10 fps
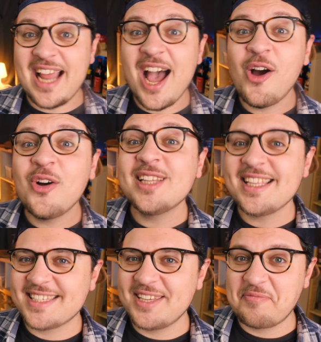now,
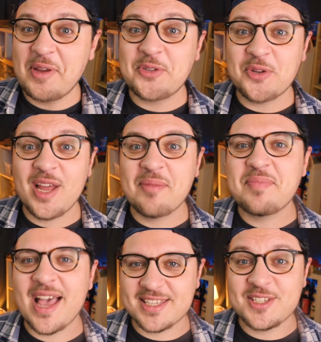let's see if my Döner
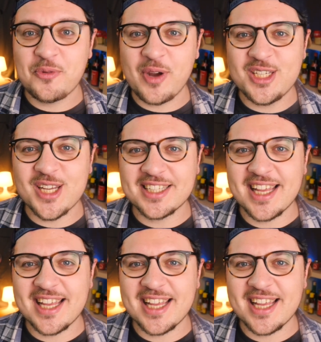passes the Weichang